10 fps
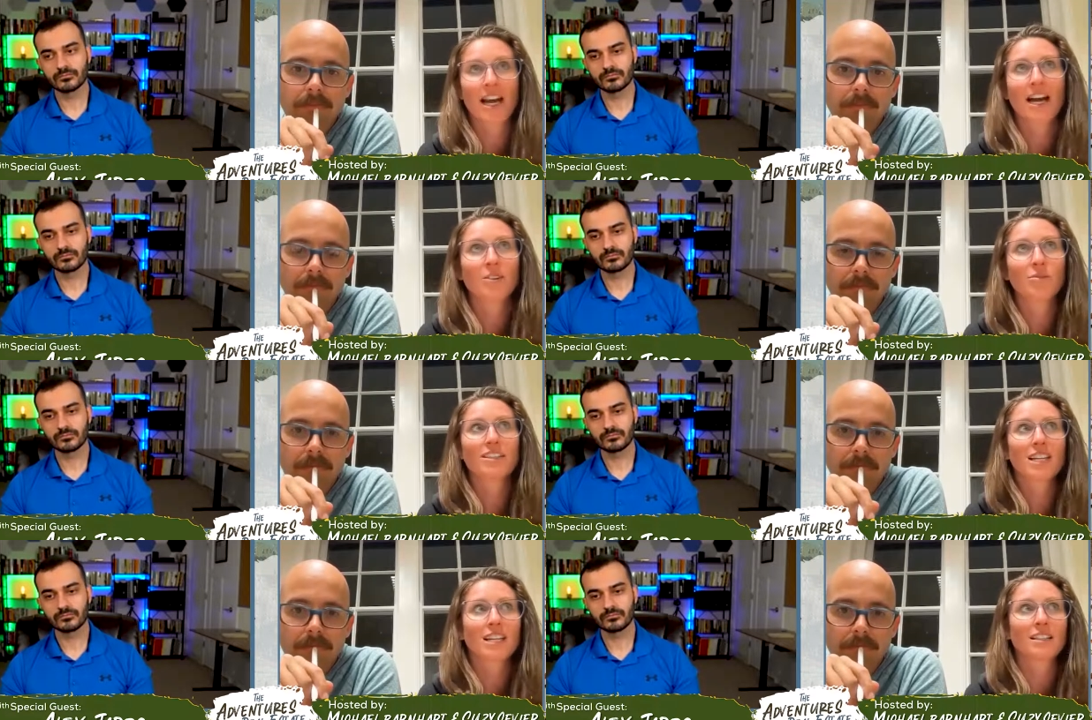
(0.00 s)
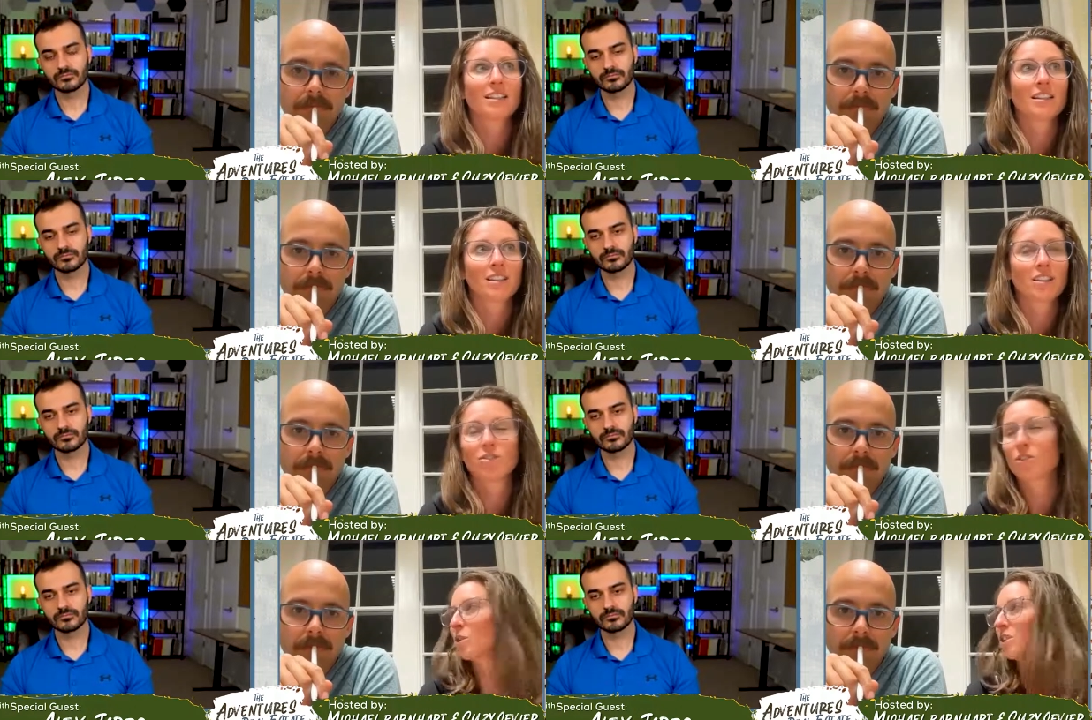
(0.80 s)
Speaker 1: I don't want to say
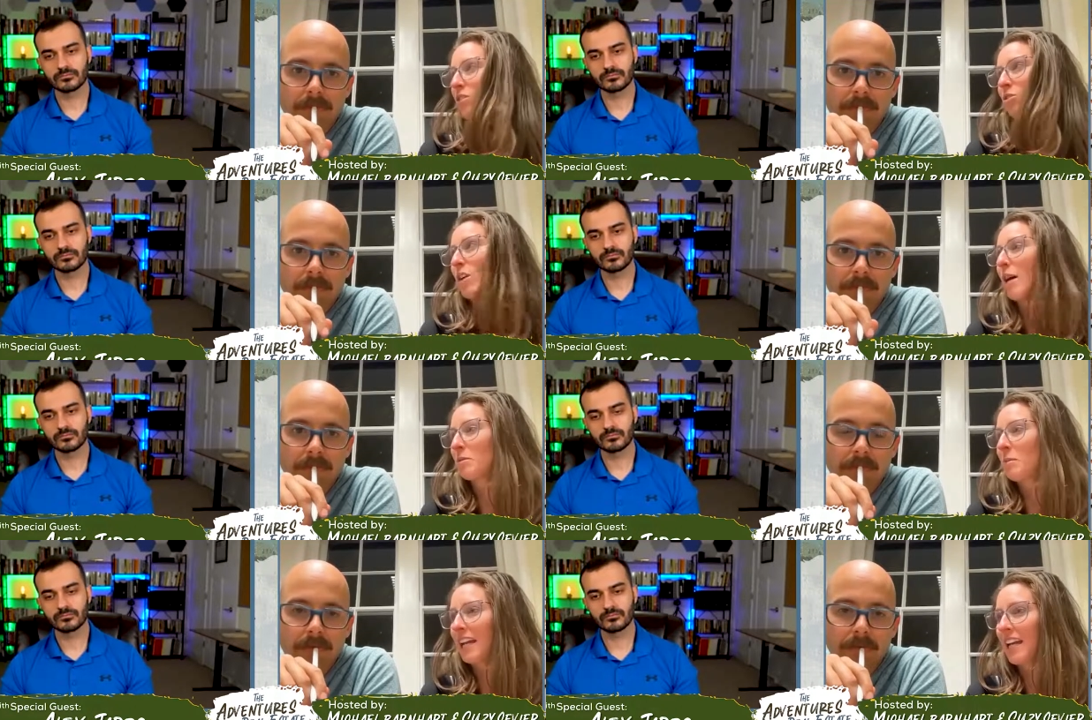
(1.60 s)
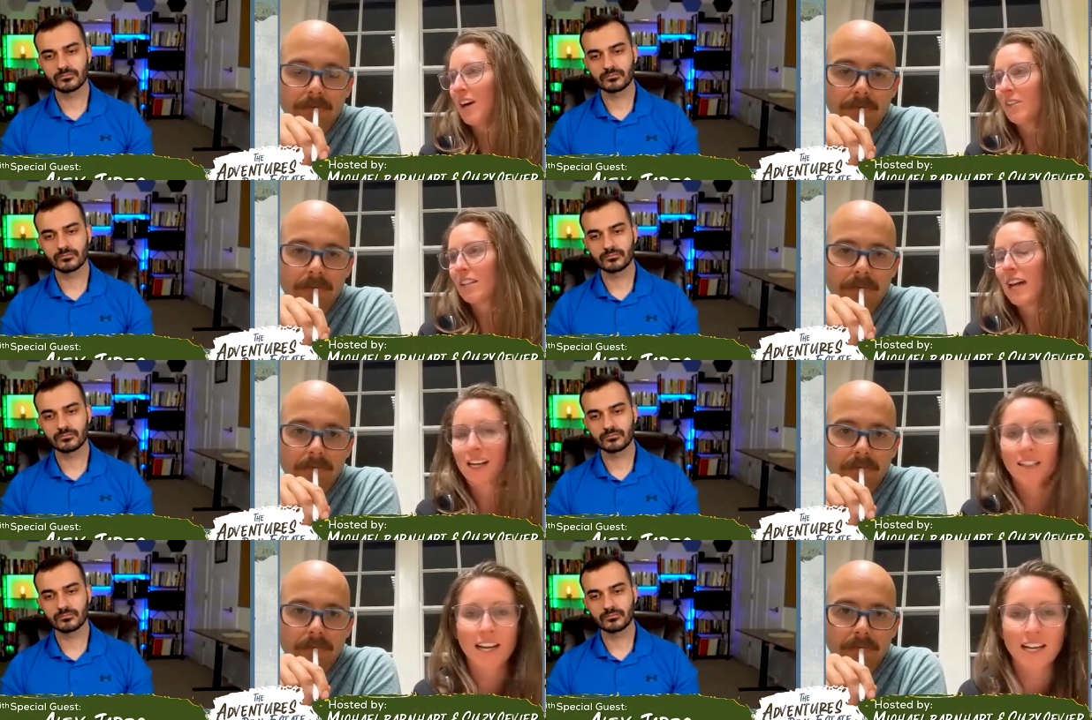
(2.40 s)
use the word disrupt, but like, how did
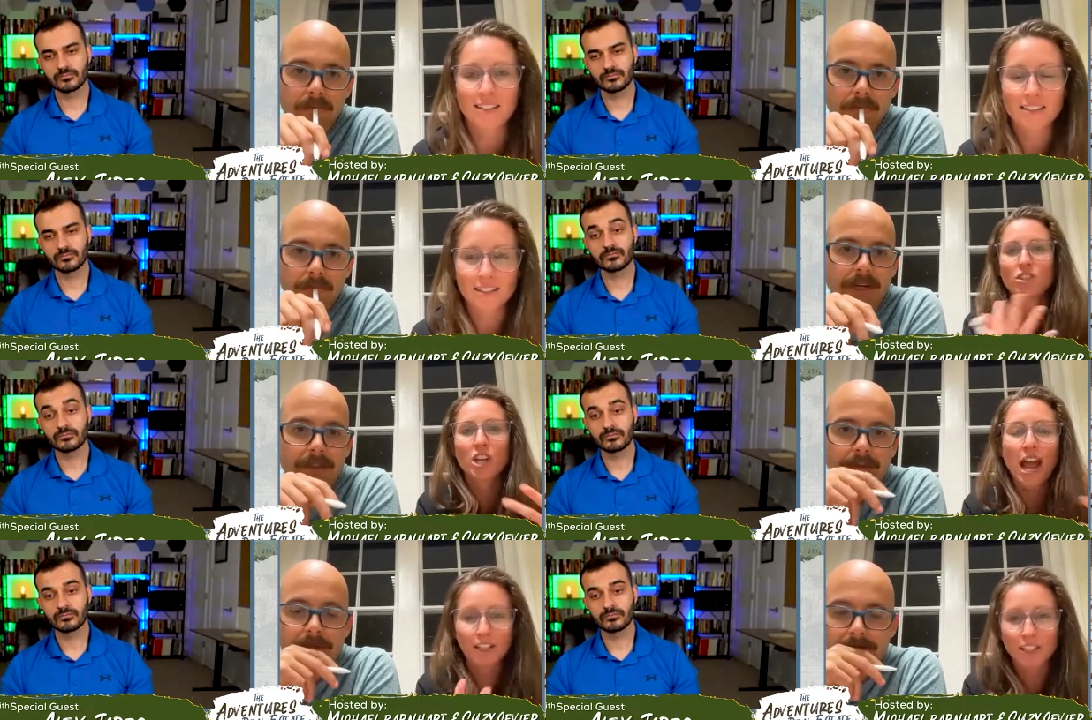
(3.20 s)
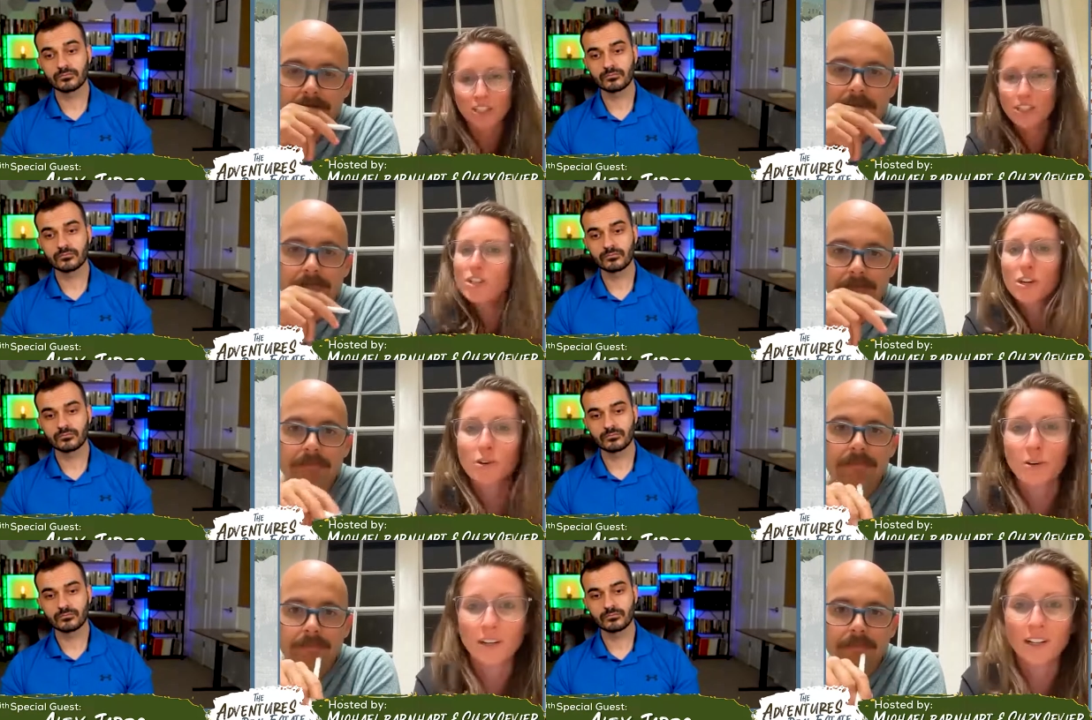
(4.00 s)
that, I guess, challenge
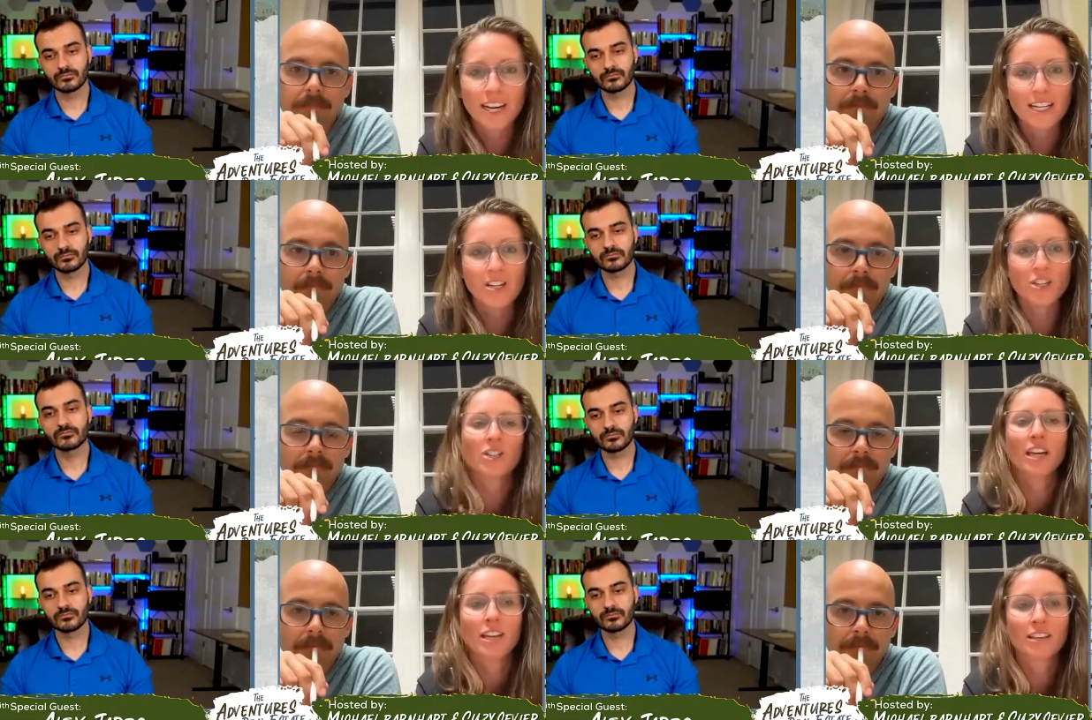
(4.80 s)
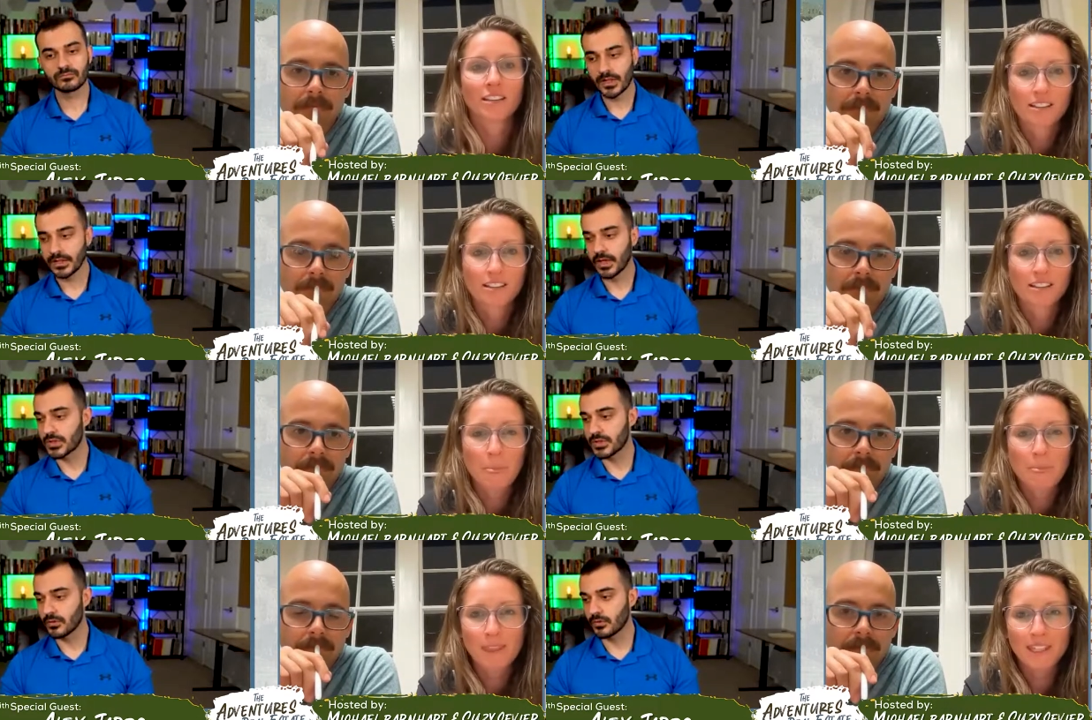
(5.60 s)
you initially?
Speaker 2: Yeah.
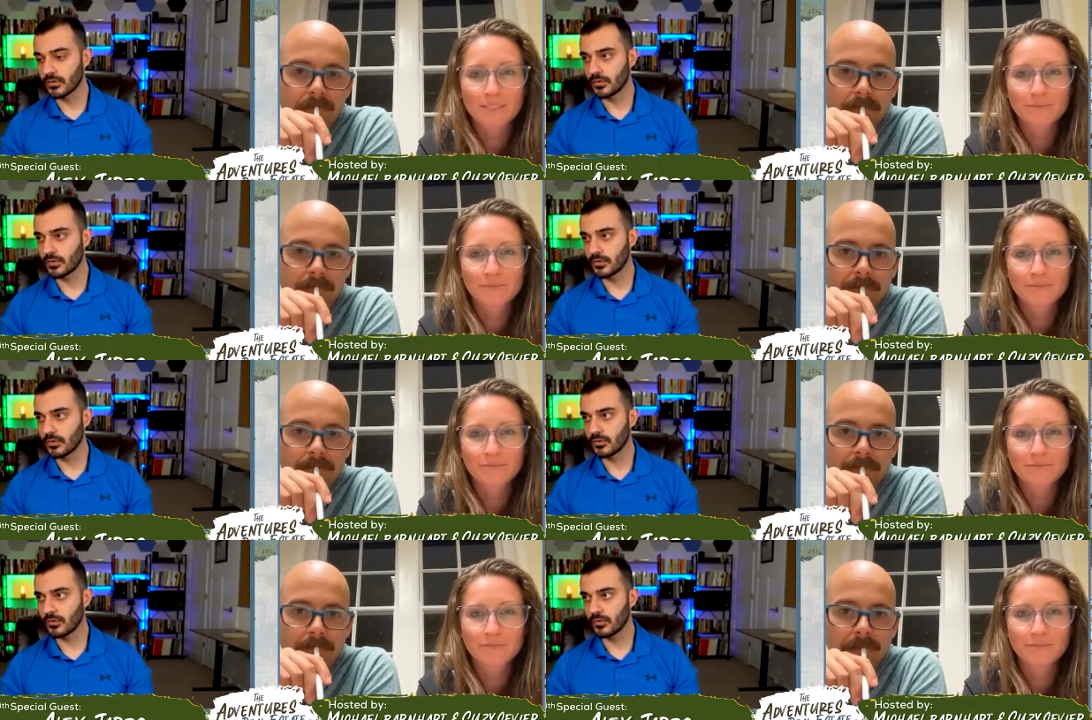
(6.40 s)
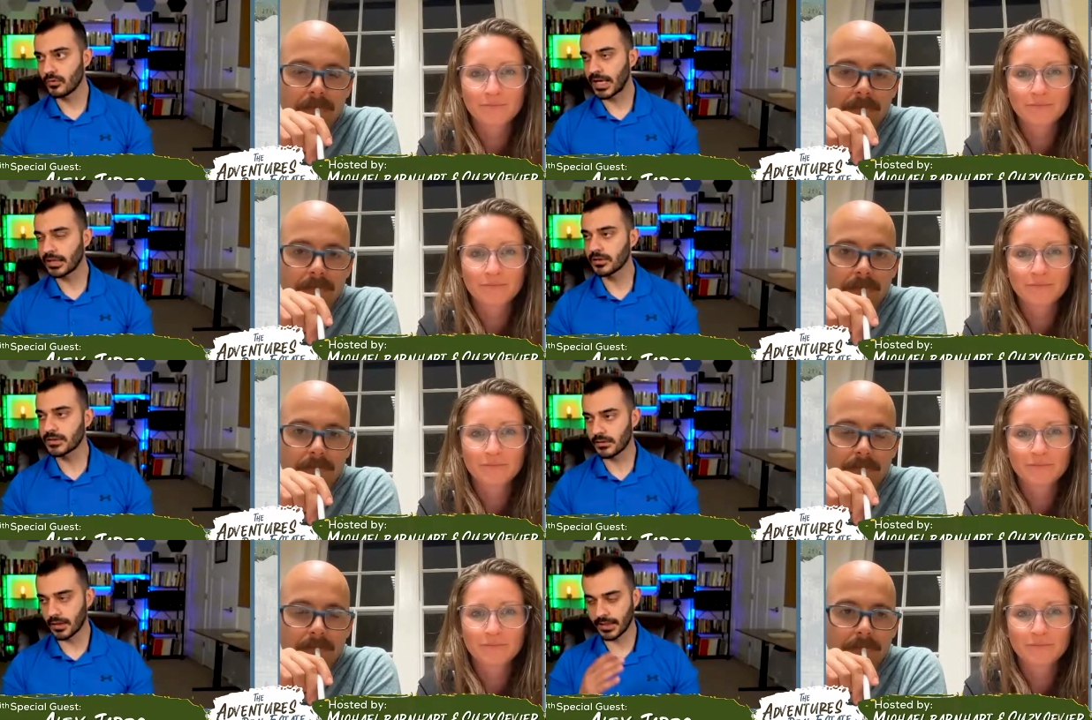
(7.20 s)
So I looked
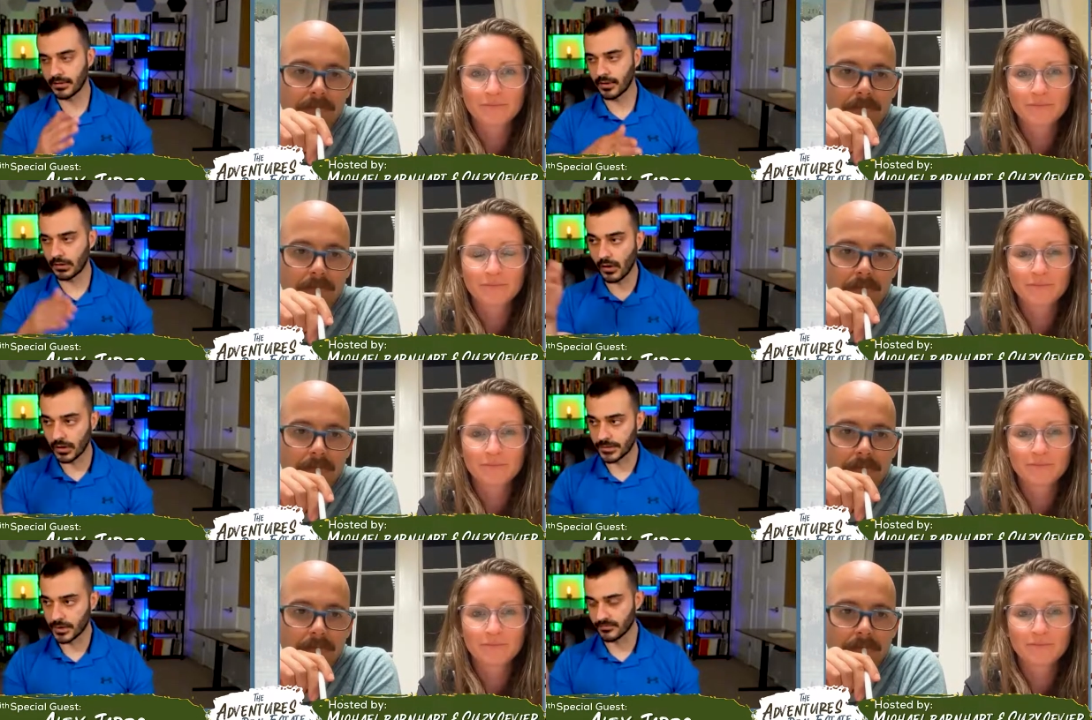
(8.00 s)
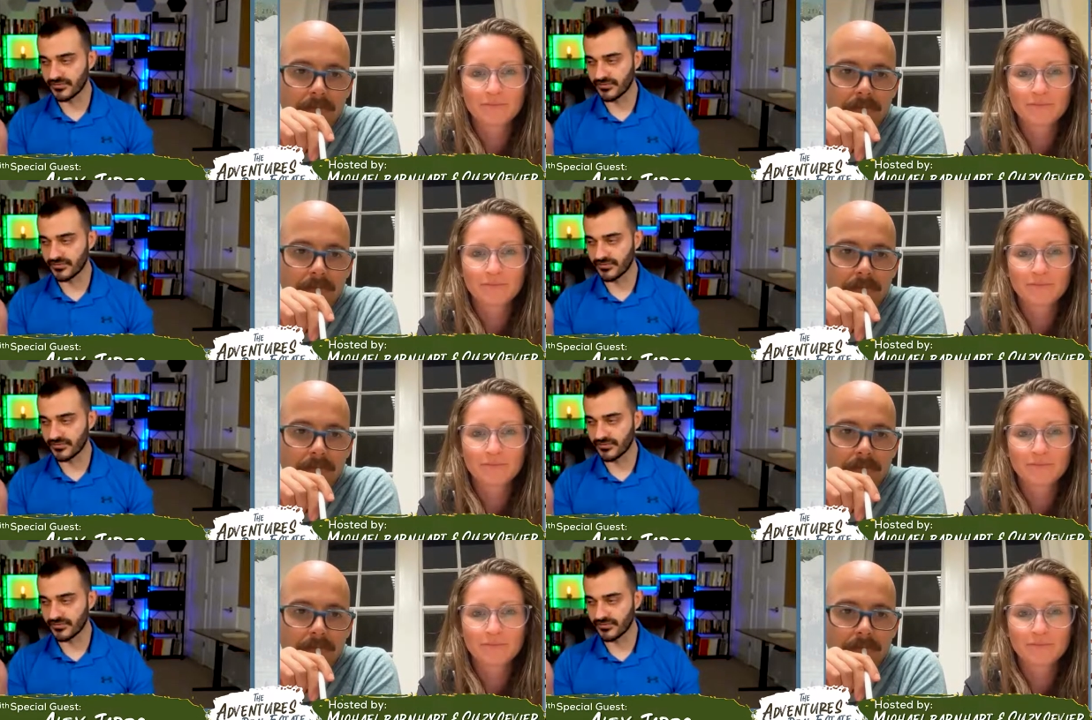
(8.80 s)
at, again, the long term,